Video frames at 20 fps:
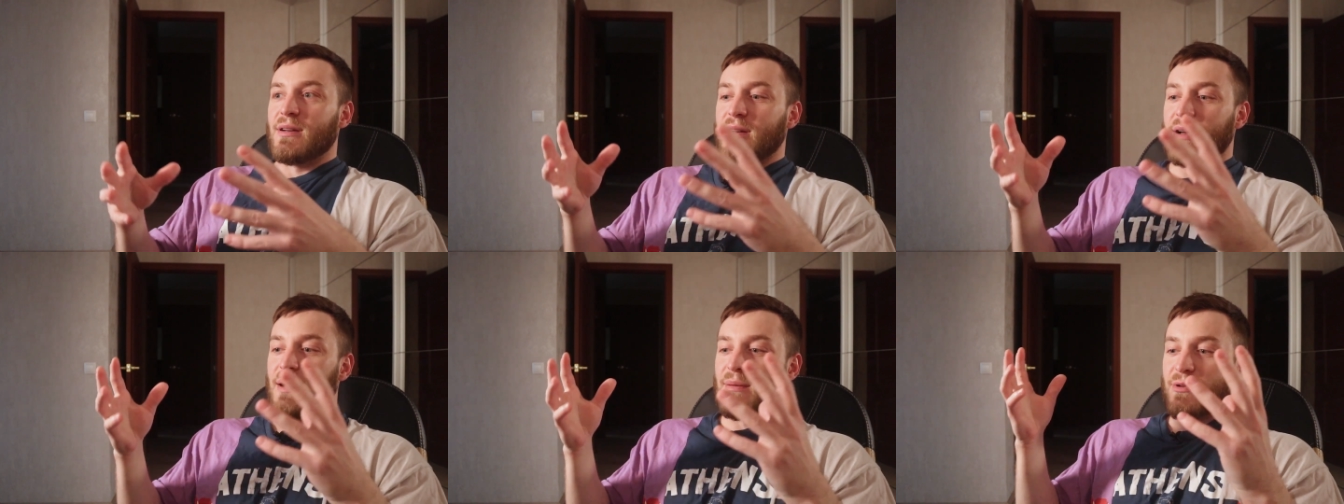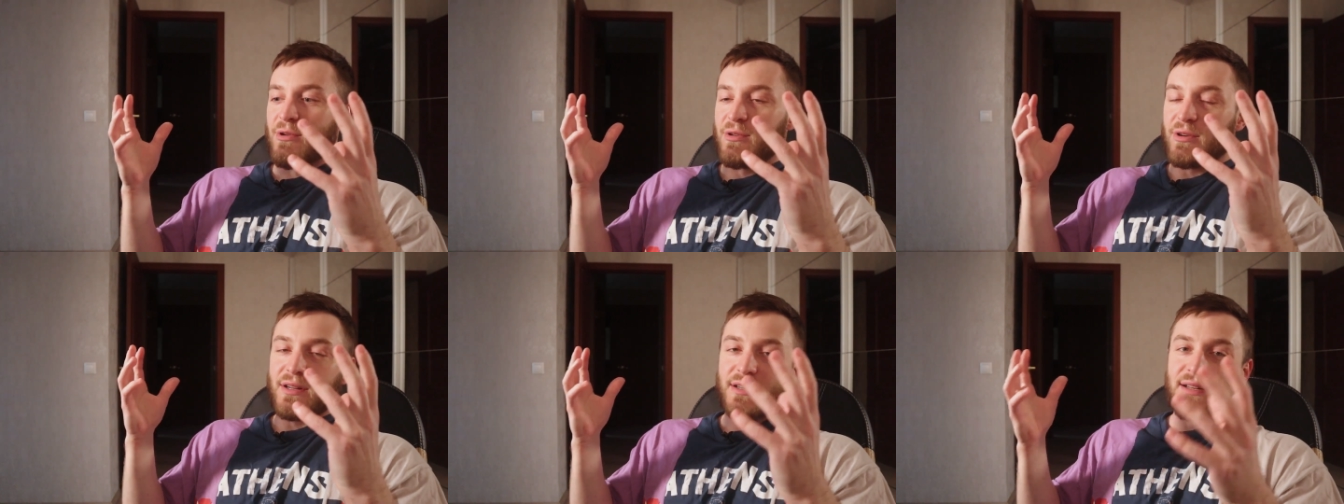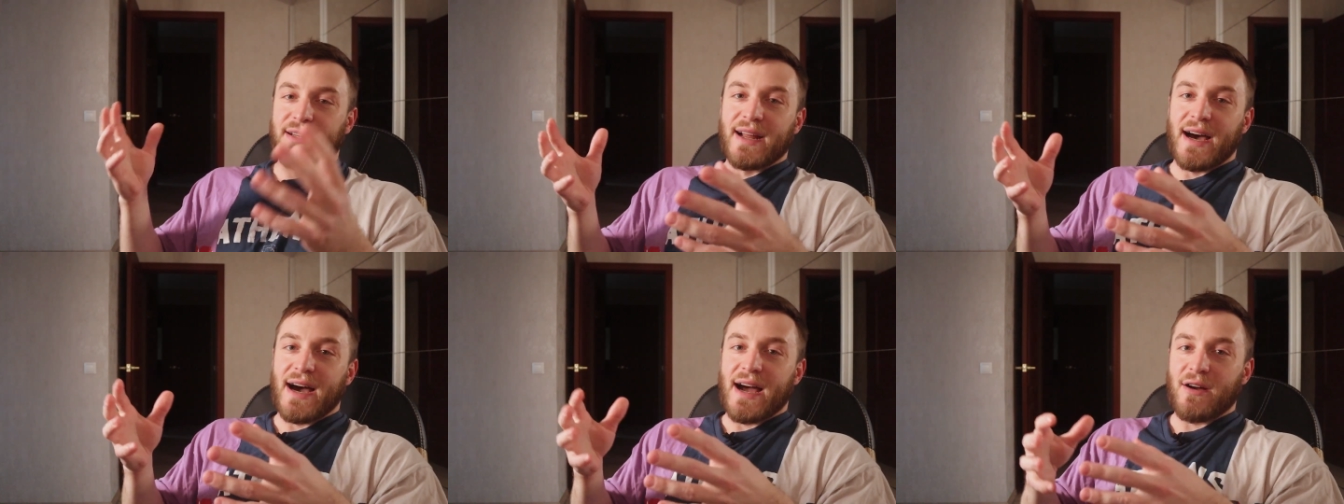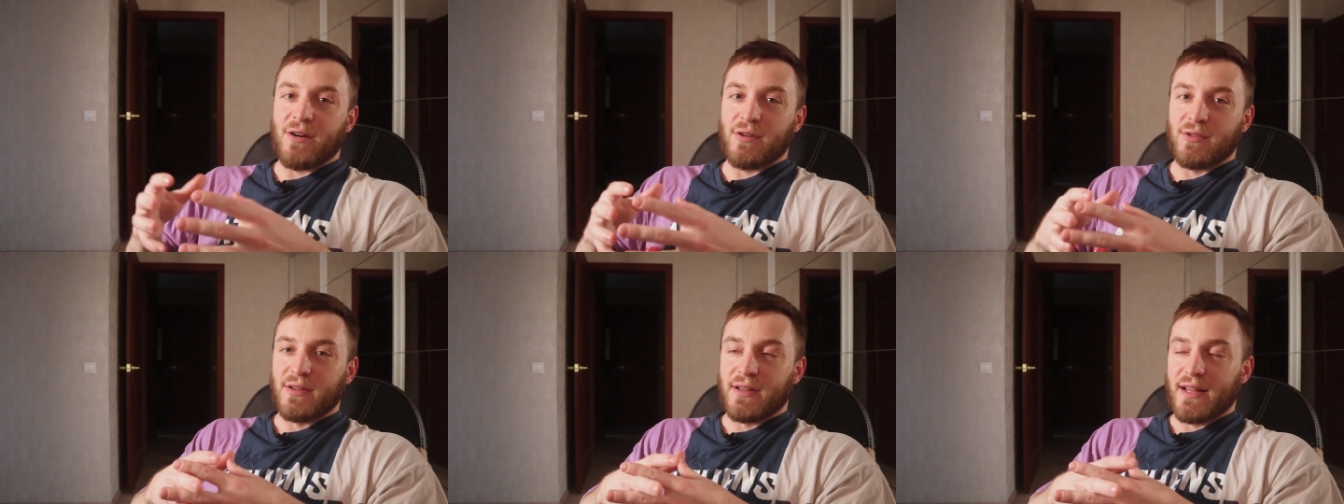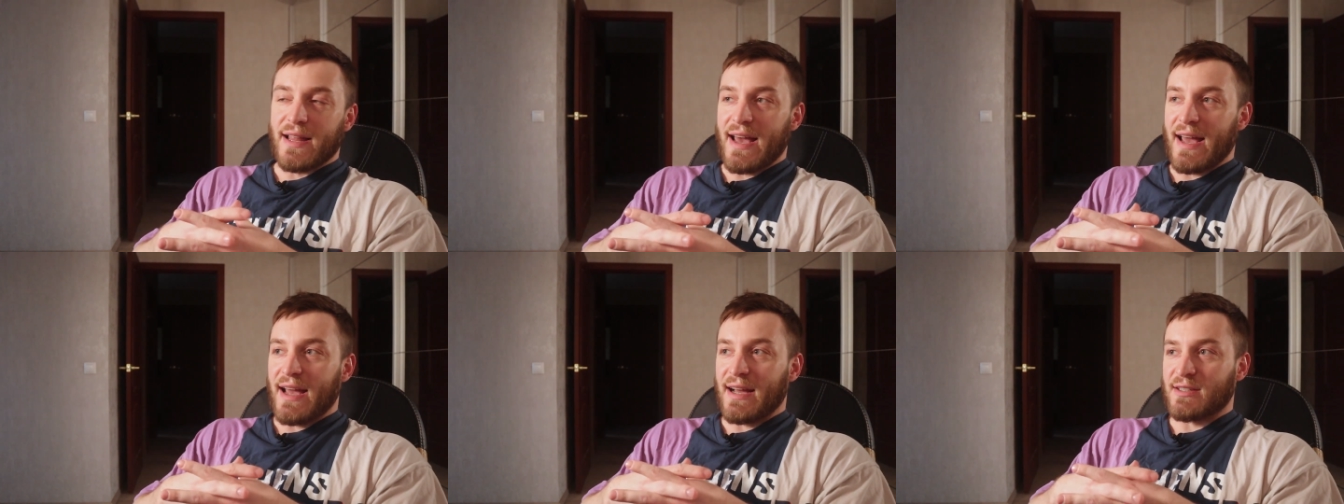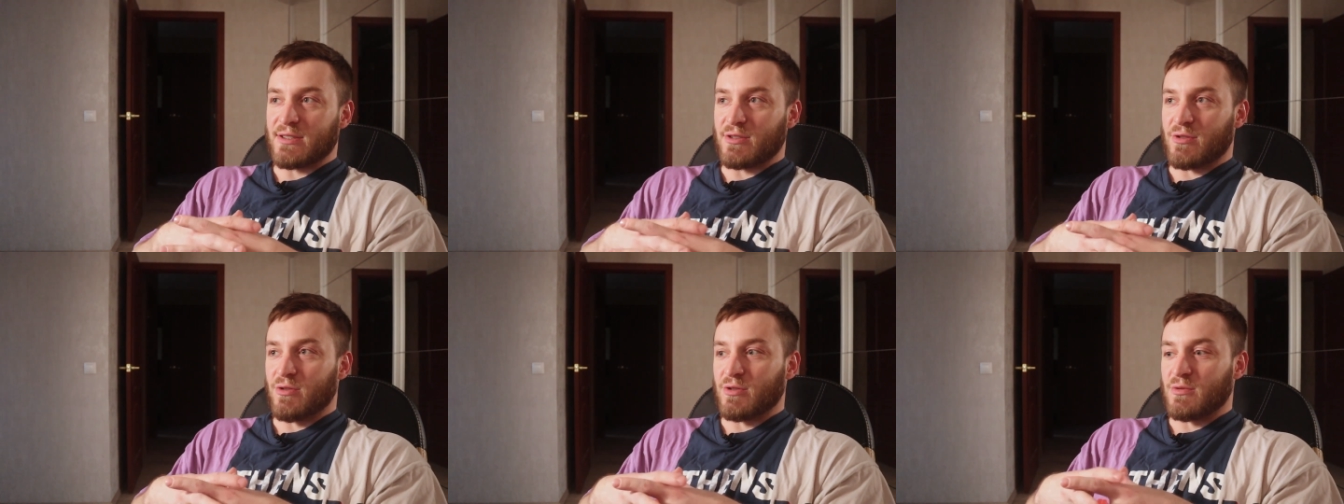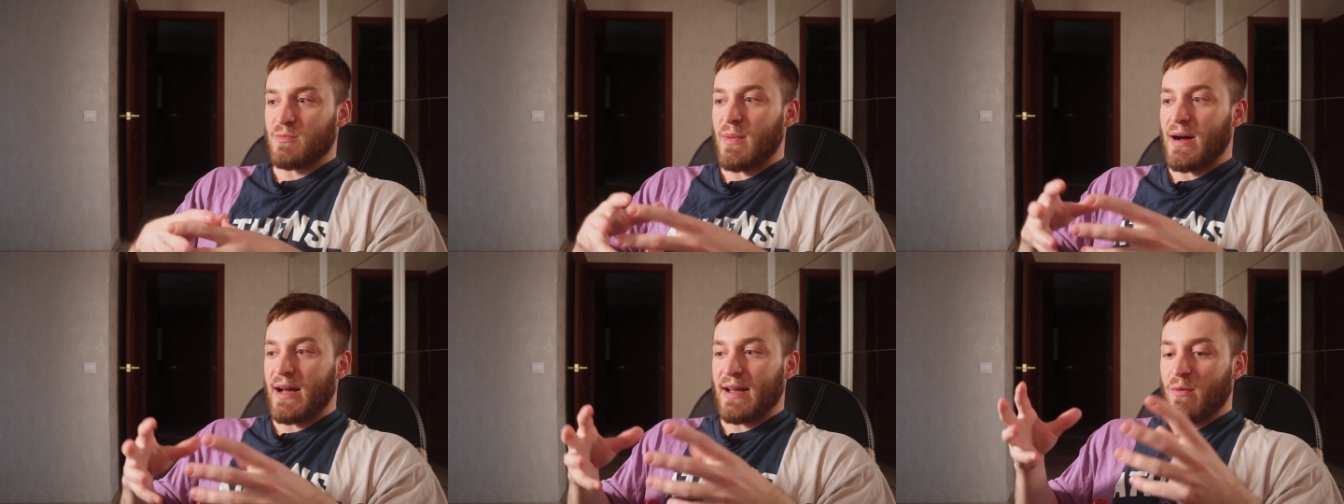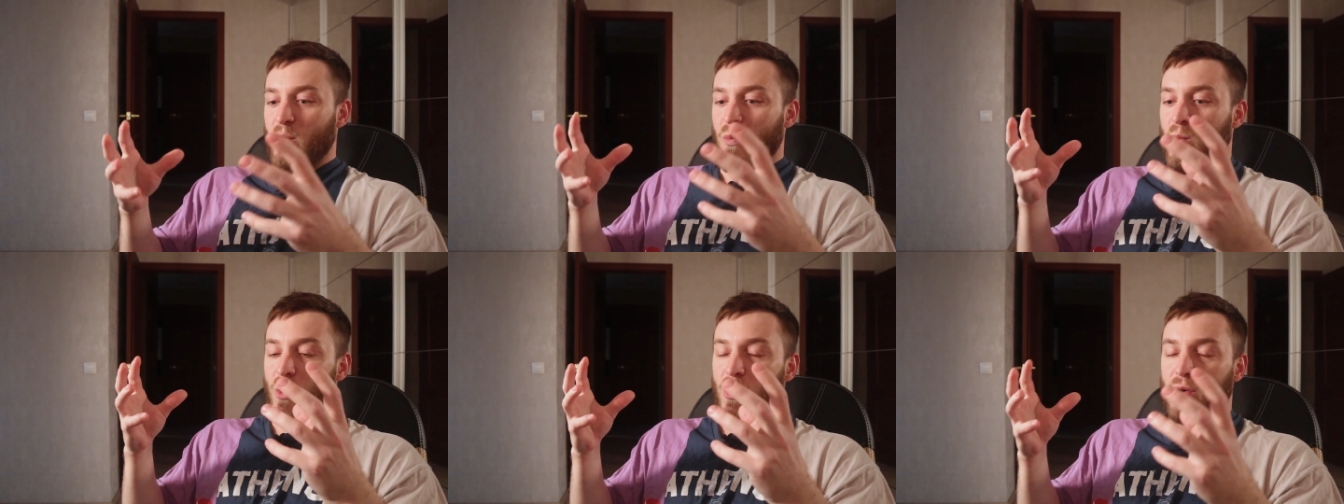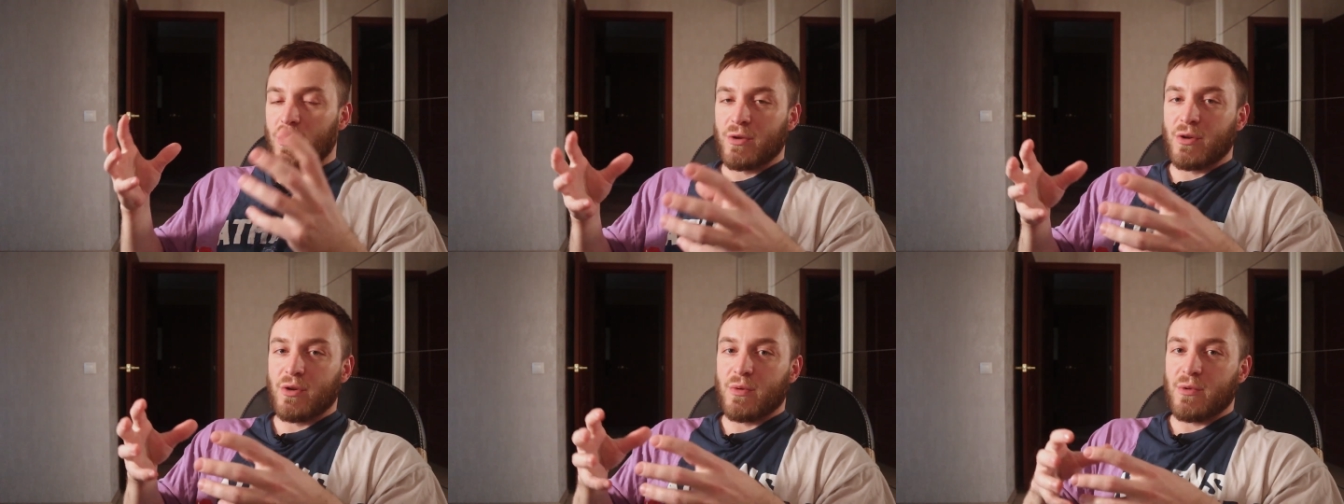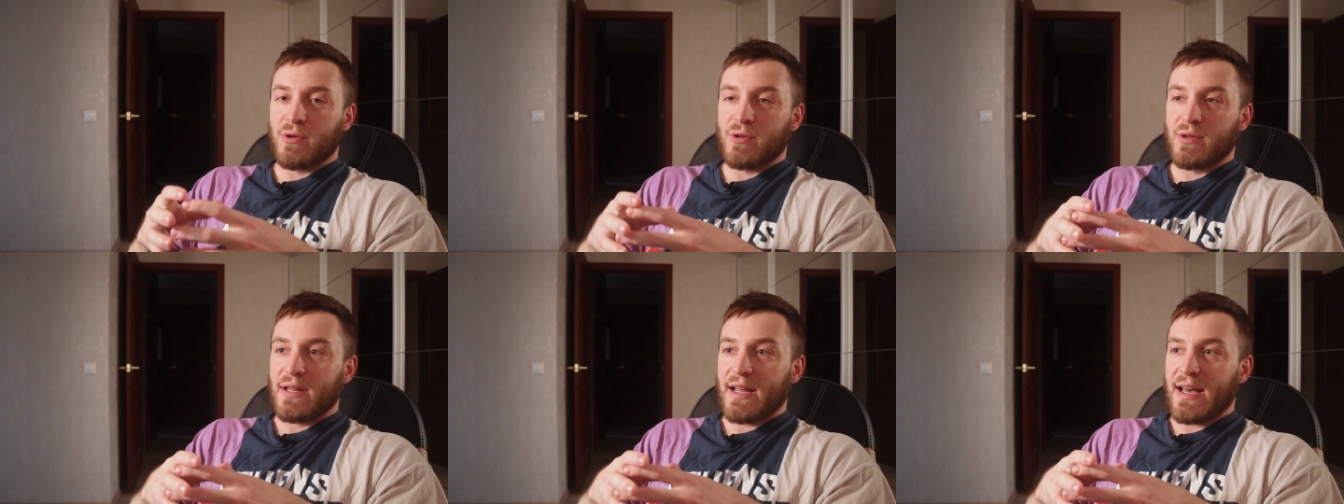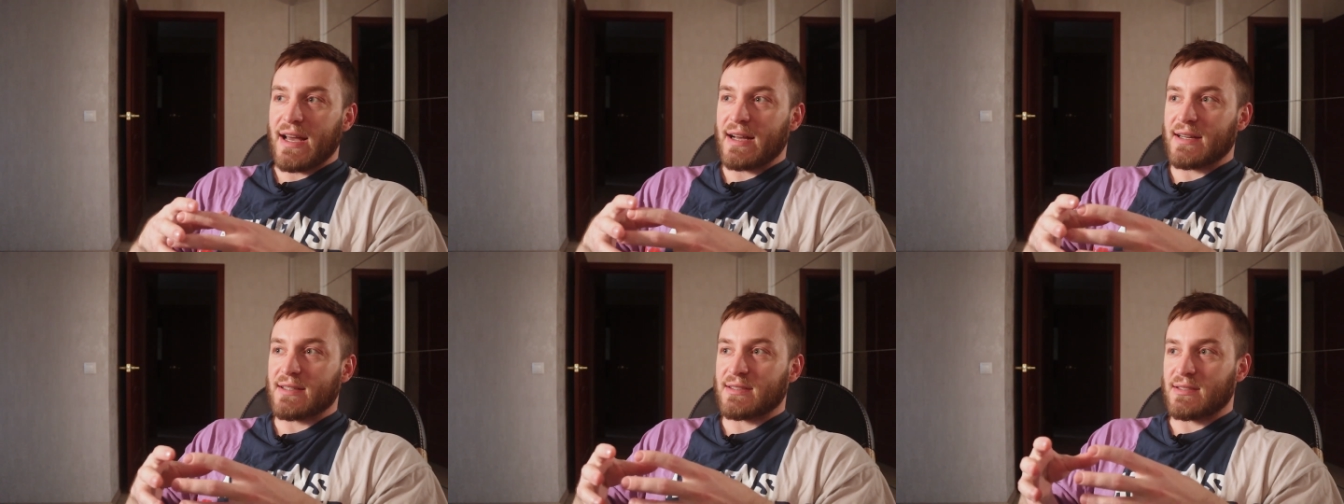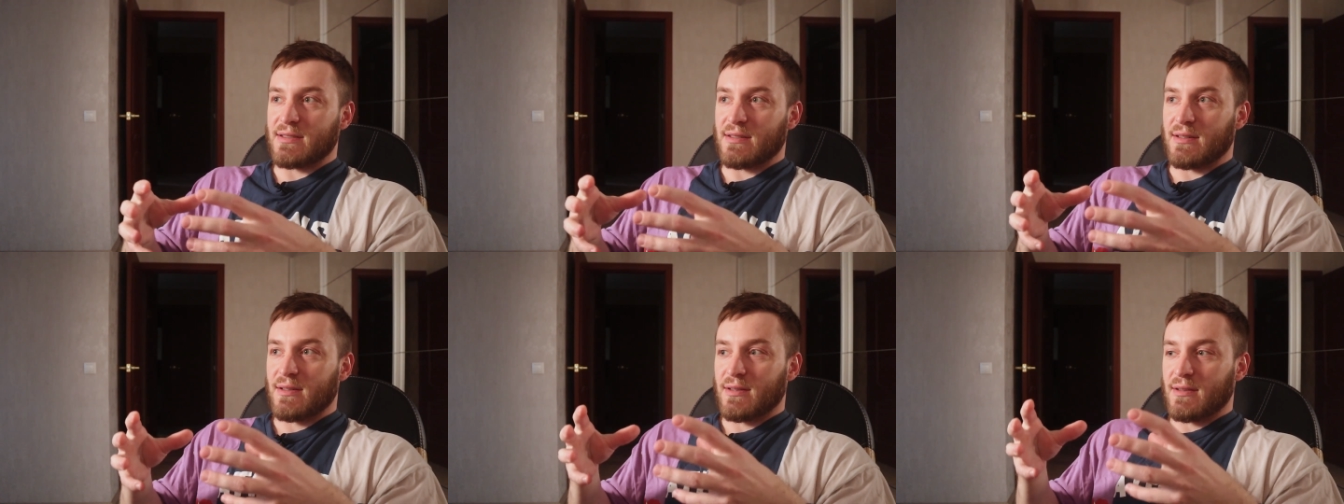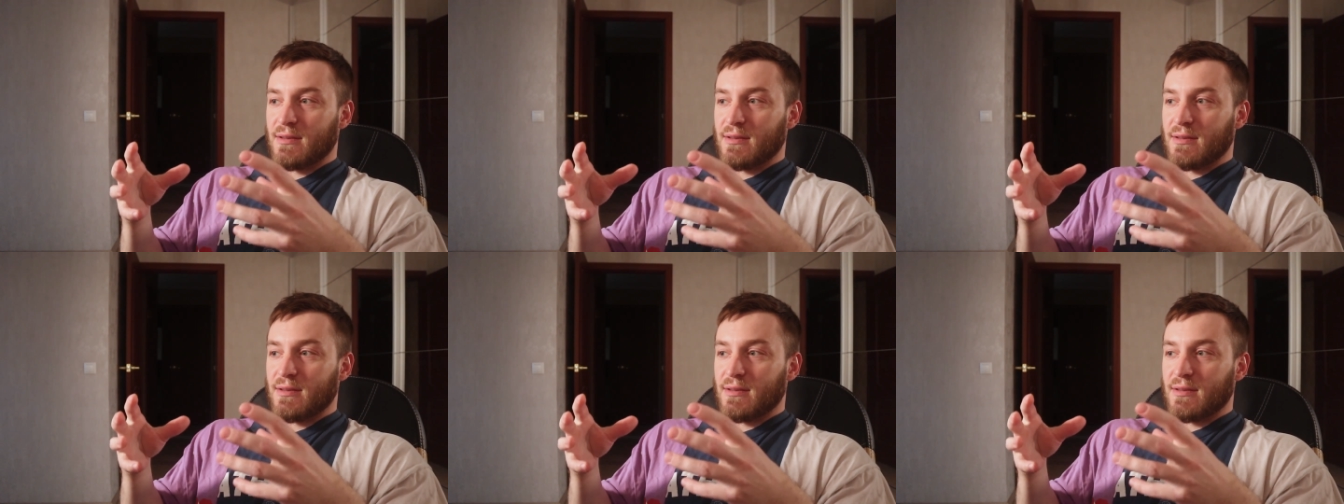I'm gonna die on legs, because my volume on legs,